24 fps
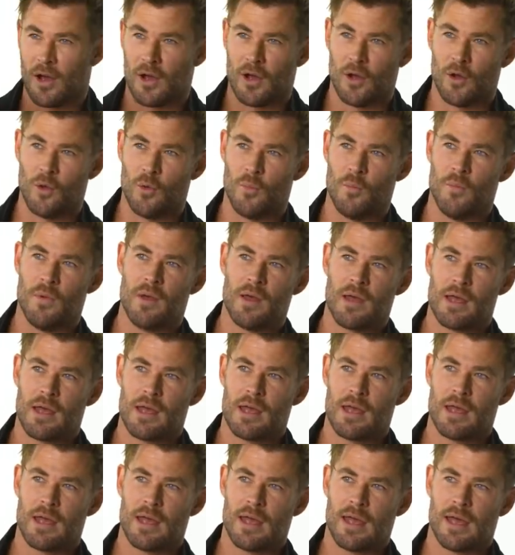home
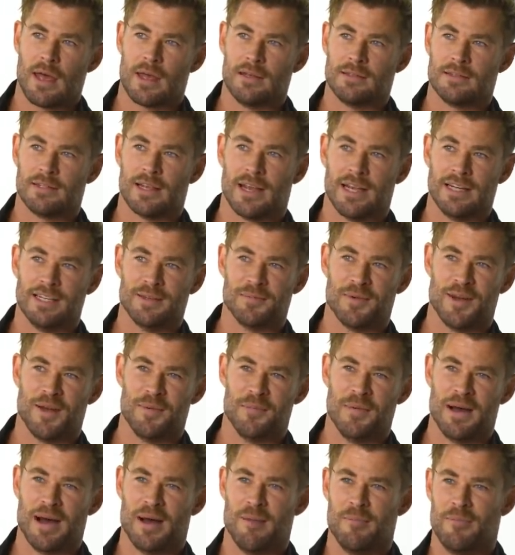and saying to my
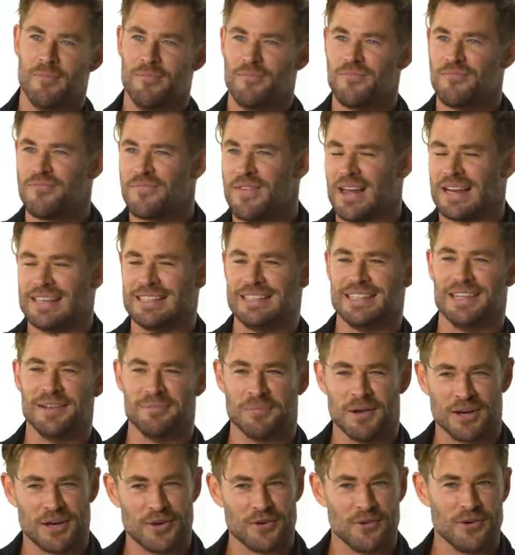mum, that's it,
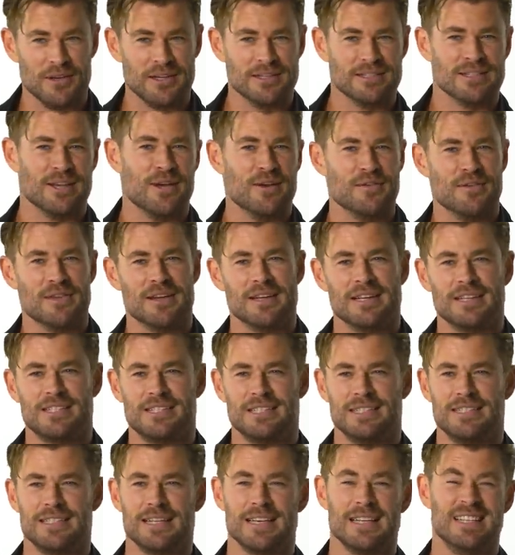my career's over.
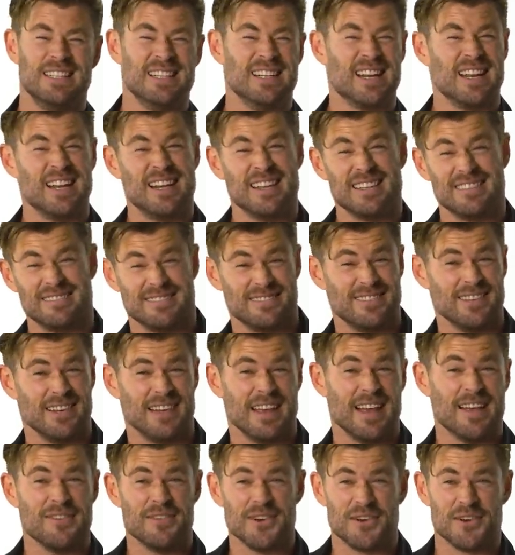She said, you don't
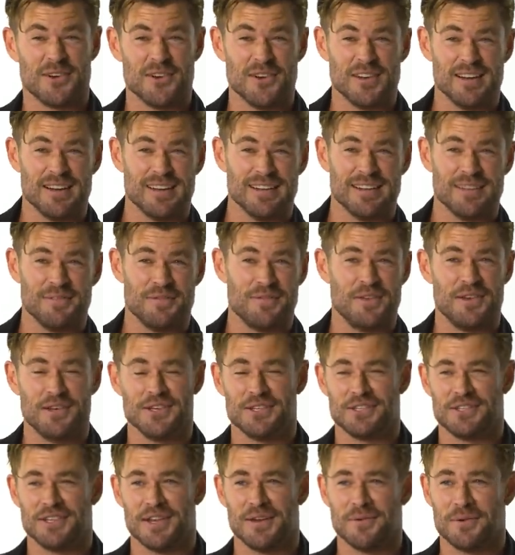really have a career to have
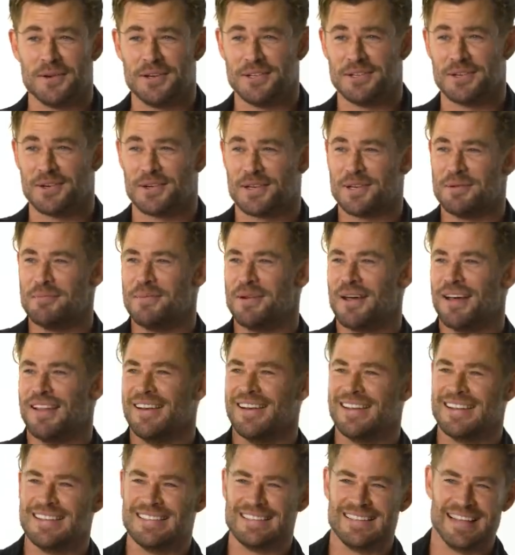finished yet. What are you talking about?
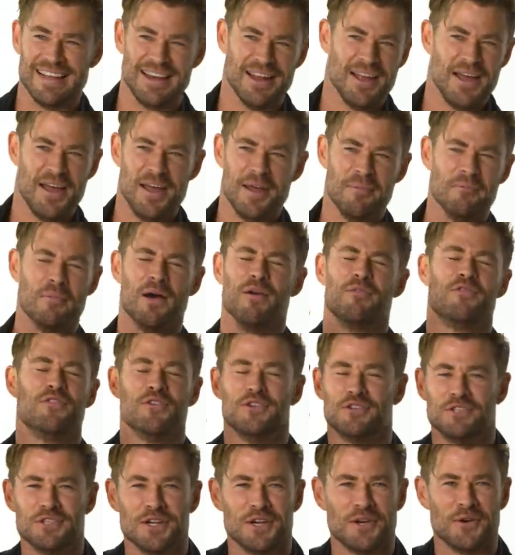And I said, my
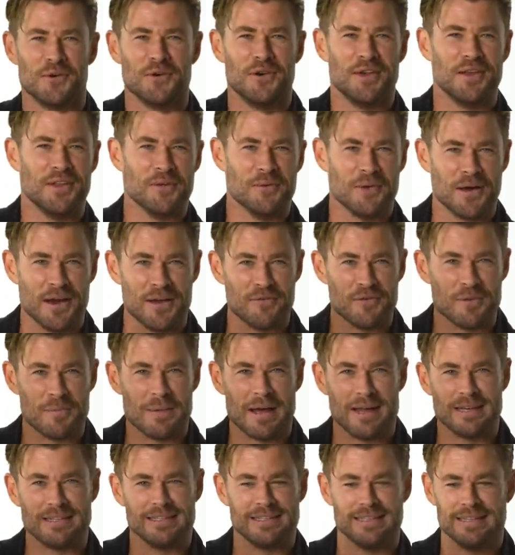future career, the one I've
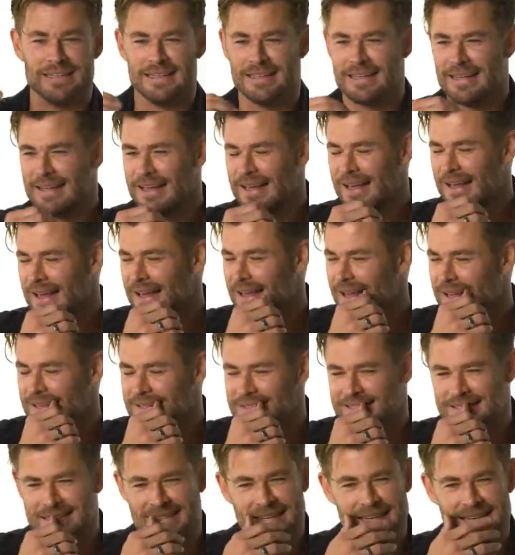imagined,
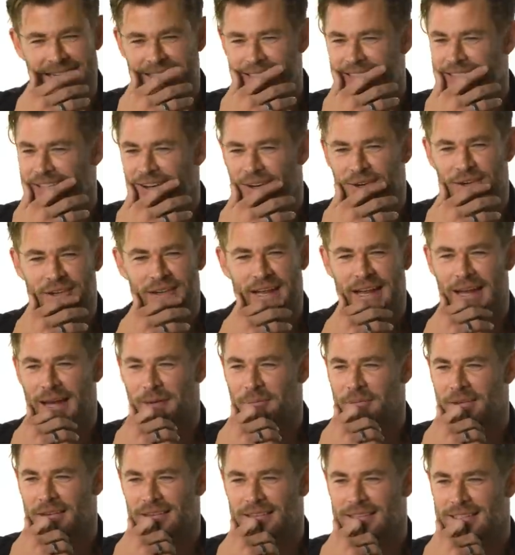is, is not going to
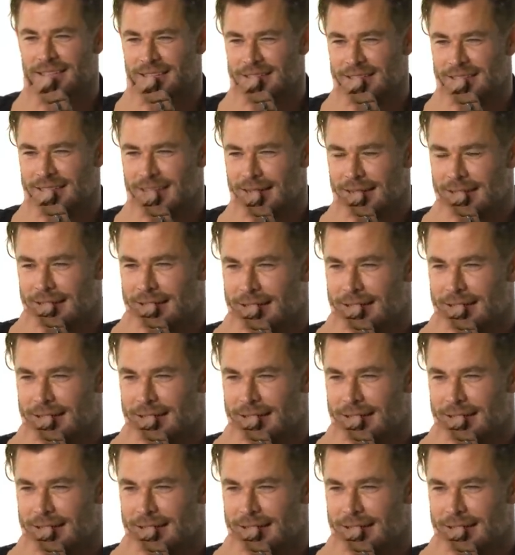happen because